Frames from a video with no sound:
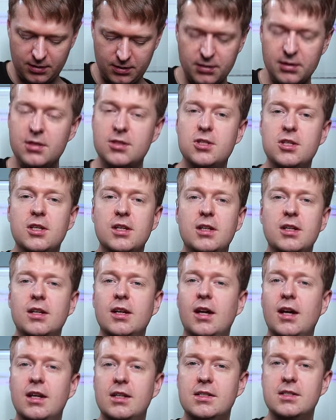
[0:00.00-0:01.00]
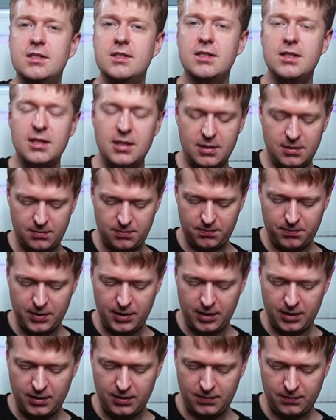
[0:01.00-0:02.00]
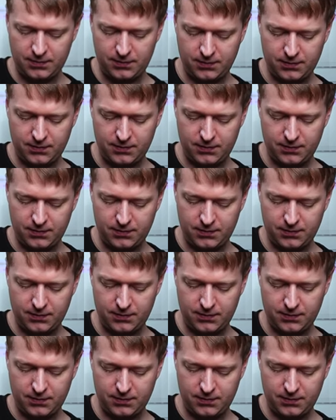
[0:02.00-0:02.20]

on the G and the B,